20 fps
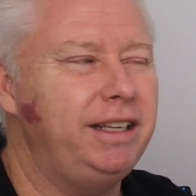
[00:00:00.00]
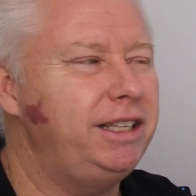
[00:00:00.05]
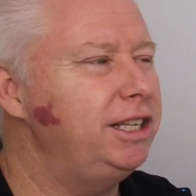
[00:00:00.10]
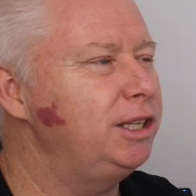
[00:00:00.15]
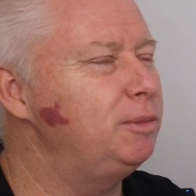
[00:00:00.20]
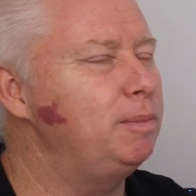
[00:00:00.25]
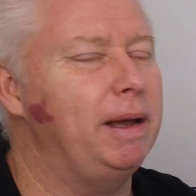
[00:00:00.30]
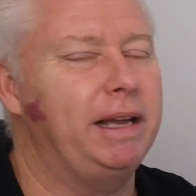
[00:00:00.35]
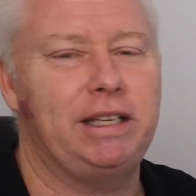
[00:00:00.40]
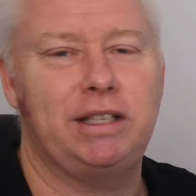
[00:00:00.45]
It
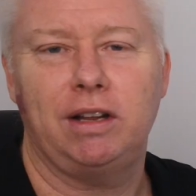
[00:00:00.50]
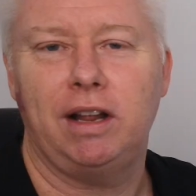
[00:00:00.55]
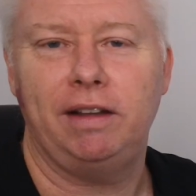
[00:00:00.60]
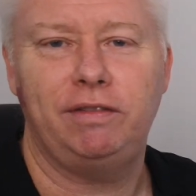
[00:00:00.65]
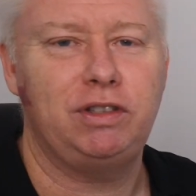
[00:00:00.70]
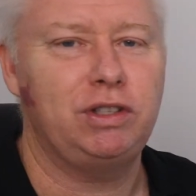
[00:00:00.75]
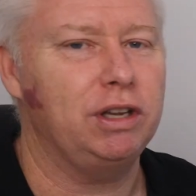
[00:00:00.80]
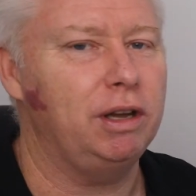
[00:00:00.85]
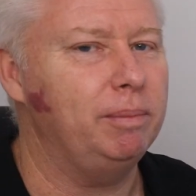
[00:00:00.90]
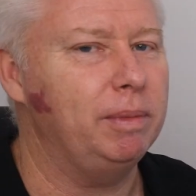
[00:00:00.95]
just makes
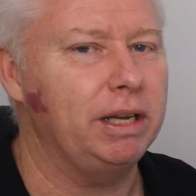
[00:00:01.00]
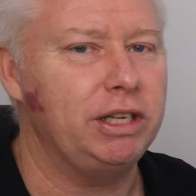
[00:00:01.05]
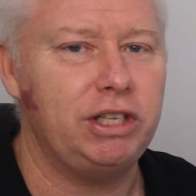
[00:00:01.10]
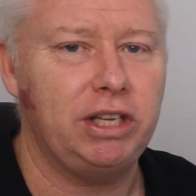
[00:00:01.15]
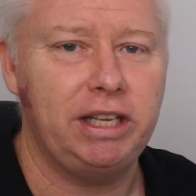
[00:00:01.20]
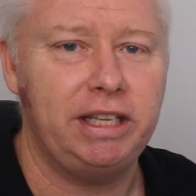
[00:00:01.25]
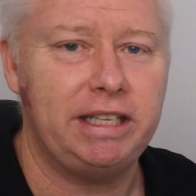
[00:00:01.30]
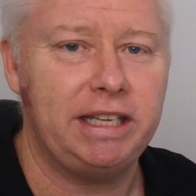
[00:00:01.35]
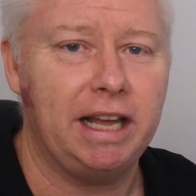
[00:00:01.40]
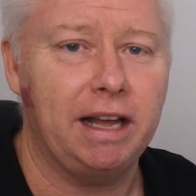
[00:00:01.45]
life so
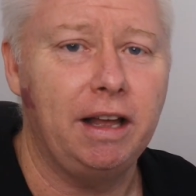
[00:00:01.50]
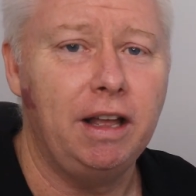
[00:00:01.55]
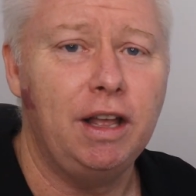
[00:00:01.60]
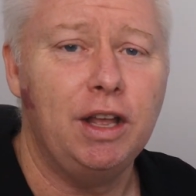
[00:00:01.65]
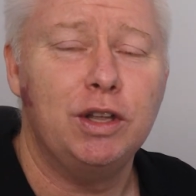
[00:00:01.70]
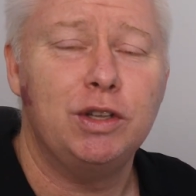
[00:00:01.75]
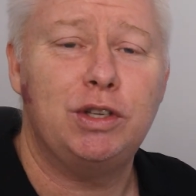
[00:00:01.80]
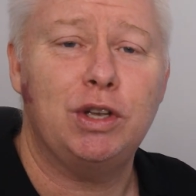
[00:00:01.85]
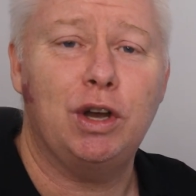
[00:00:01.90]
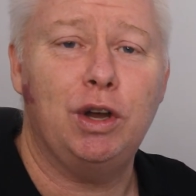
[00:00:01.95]
much easier.
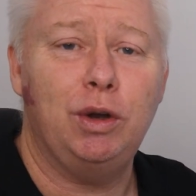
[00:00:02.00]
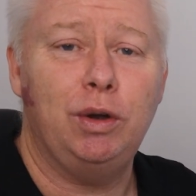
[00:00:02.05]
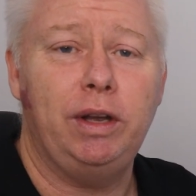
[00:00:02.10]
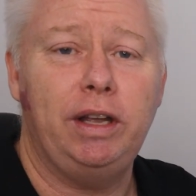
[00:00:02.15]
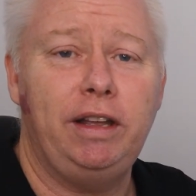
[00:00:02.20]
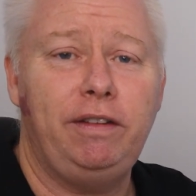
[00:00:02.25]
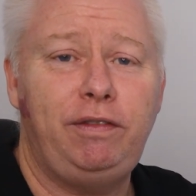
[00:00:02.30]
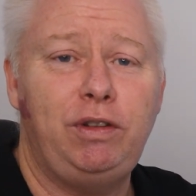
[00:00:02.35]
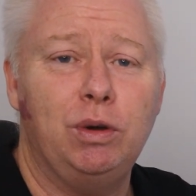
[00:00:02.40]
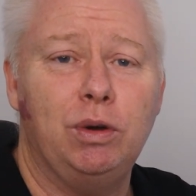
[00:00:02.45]
So
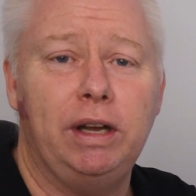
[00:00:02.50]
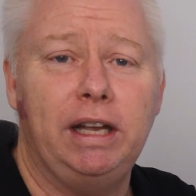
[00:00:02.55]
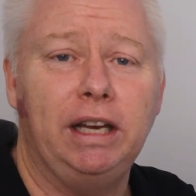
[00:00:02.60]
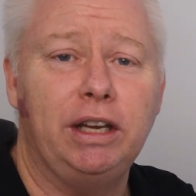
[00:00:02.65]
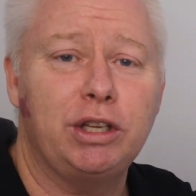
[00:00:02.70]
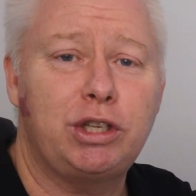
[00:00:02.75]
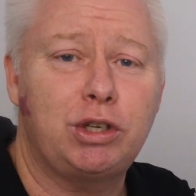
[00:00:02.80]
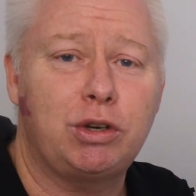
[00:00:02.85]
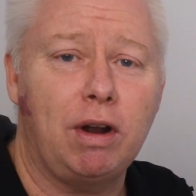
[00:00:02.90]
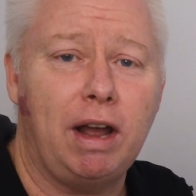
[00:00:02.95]
if you're
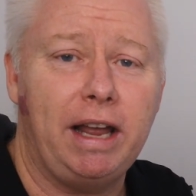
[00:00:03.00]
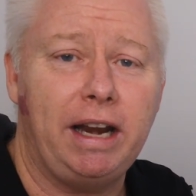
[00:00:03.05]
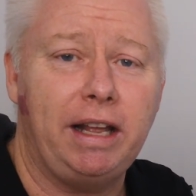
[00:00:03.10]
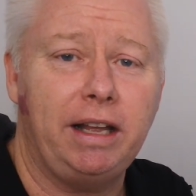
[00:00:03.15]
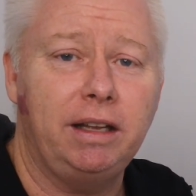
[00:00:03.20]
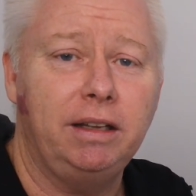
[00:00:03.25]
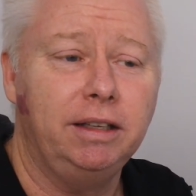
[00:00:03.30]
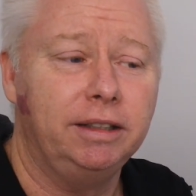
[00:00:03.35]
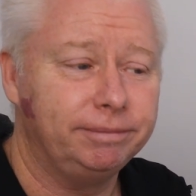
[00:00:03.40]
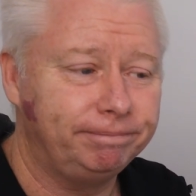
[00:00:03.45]

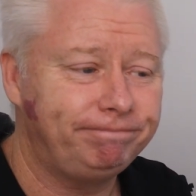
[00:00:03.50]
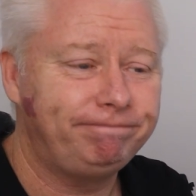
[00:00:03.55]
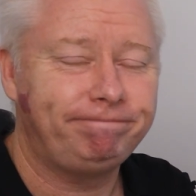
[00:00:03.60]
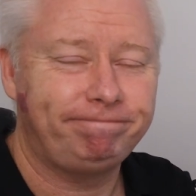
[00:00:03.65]
illustrating,